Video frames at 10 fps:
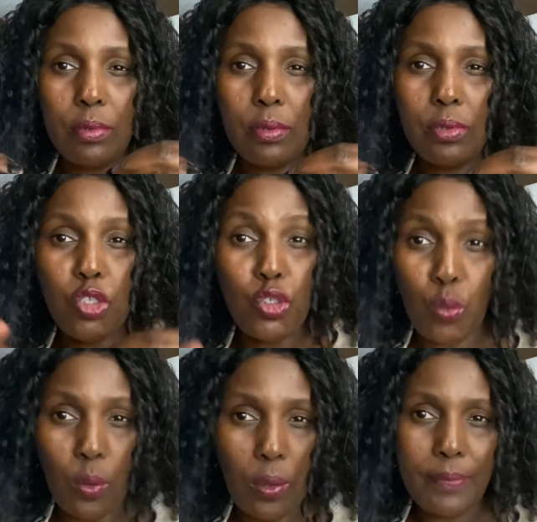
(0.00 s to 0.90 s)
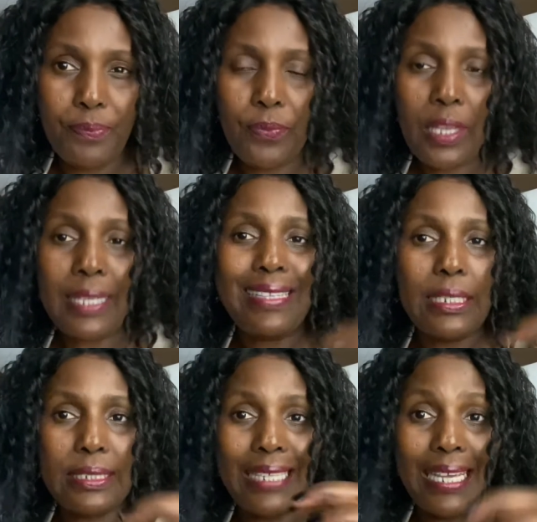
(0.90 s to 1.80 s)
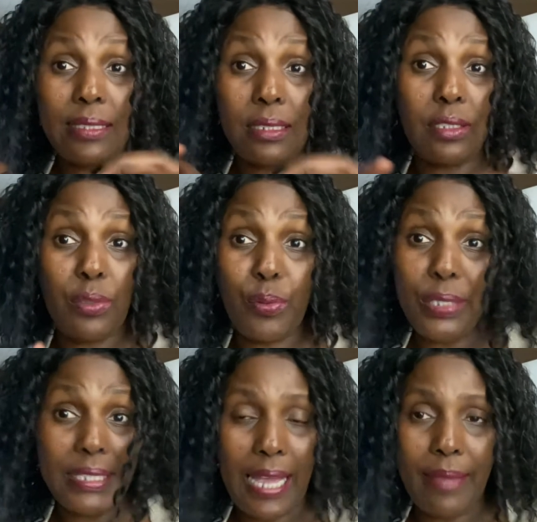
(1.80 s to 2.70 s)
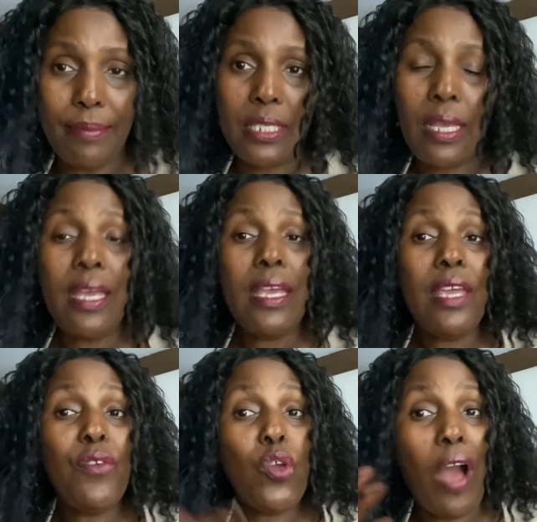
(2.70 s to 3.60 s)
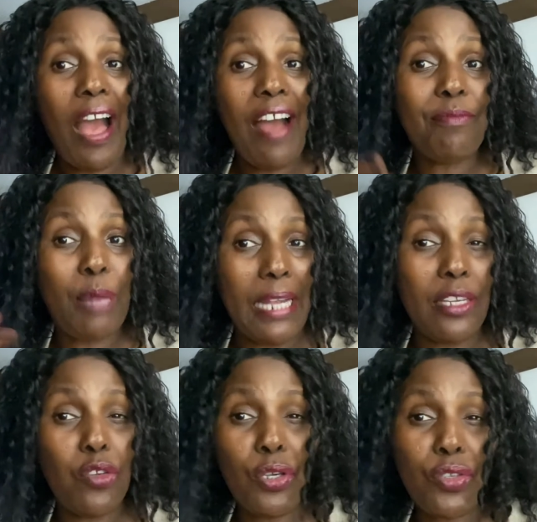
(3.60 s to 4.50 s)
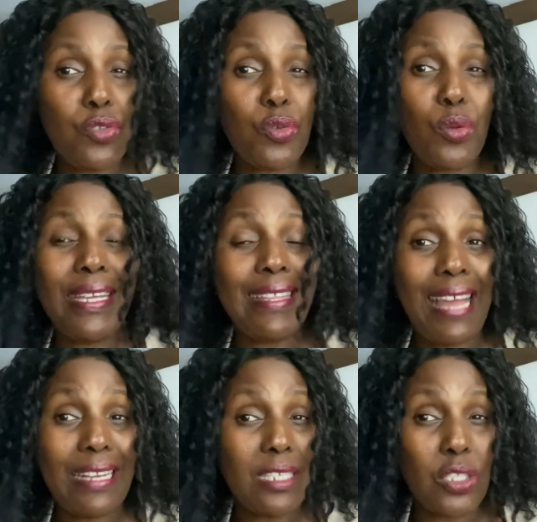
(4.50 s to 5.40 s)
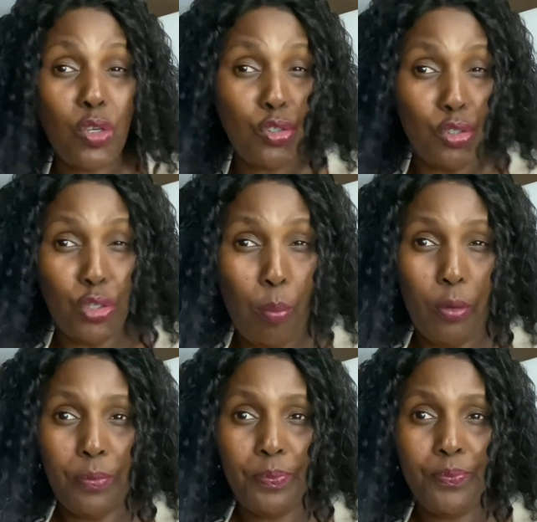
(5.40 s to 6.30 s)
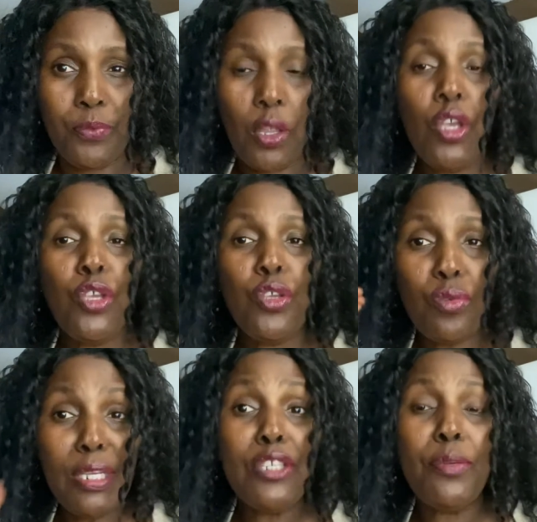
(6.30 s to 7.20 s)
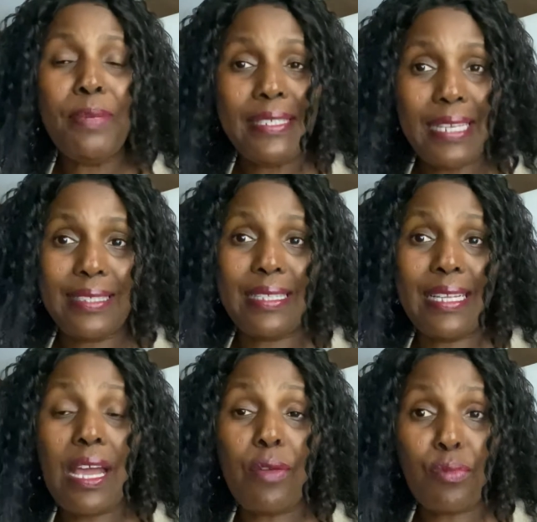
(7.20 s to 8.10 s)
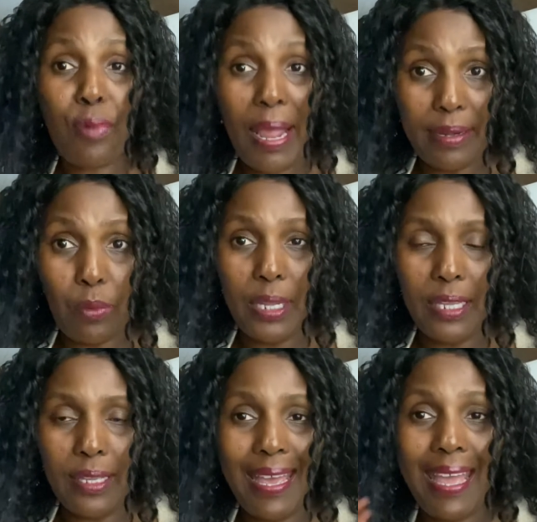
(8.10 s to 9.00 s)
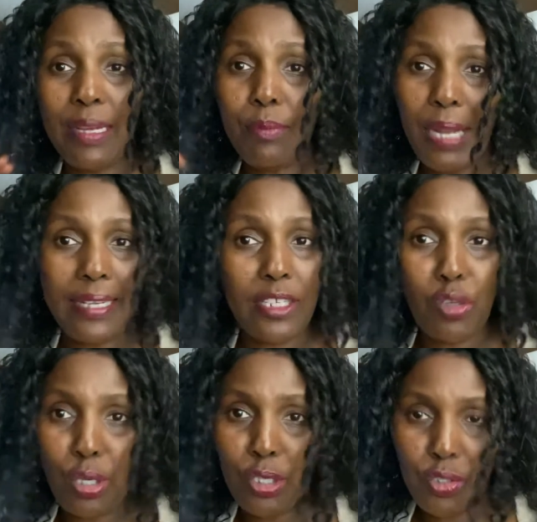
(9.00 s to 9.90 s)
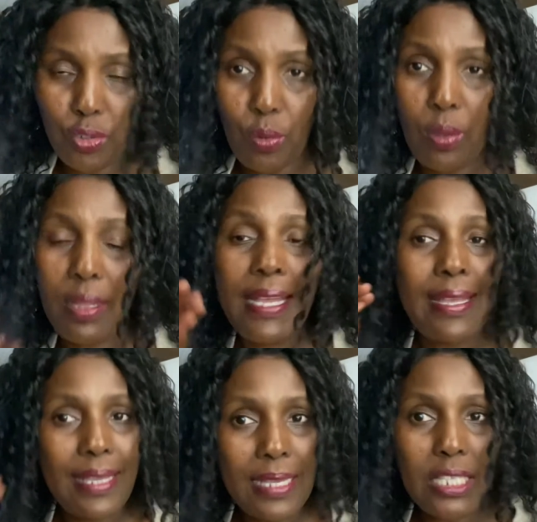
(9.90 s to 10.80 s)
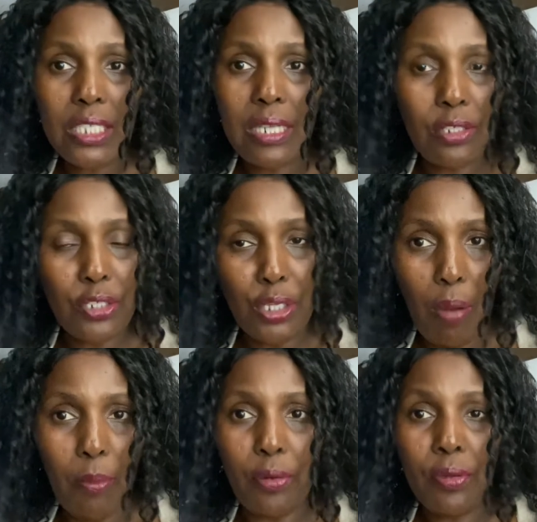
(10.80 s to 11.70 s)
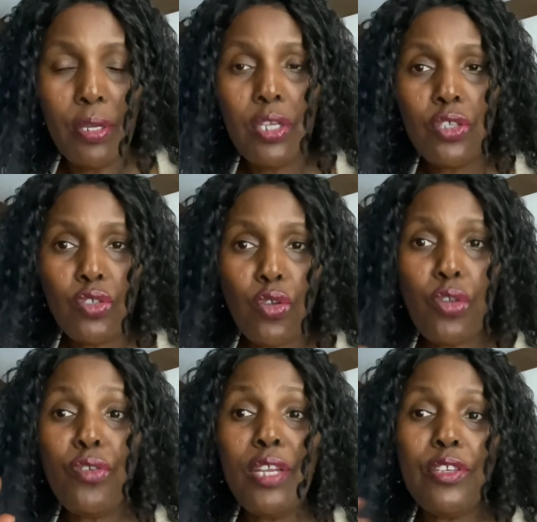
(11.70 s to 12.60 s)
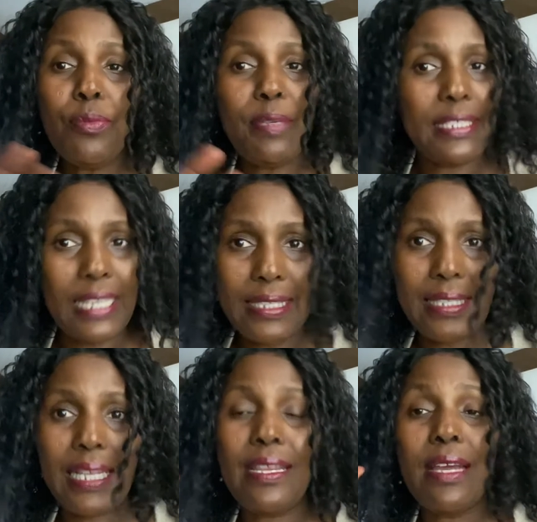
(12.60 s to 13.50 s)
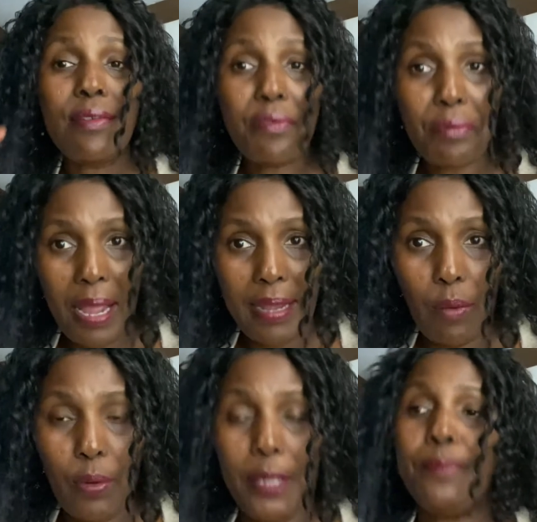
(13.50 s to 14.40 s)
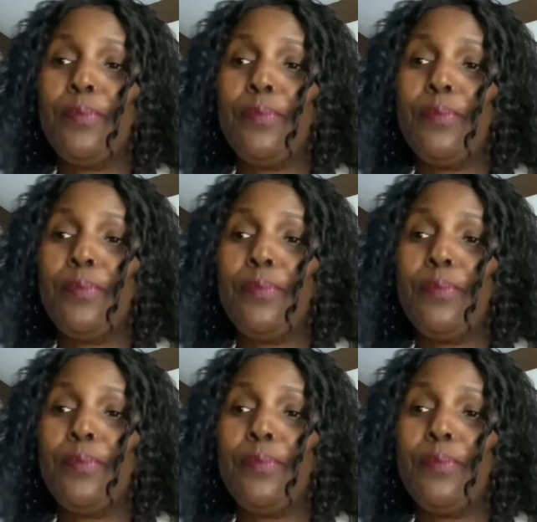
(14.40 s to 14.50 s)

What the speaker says: stool. They test it three times. If you have blood in your stool, that is not normal. You need to be tested right away. Any blood in your stool is not normal. So you need to be tested right away.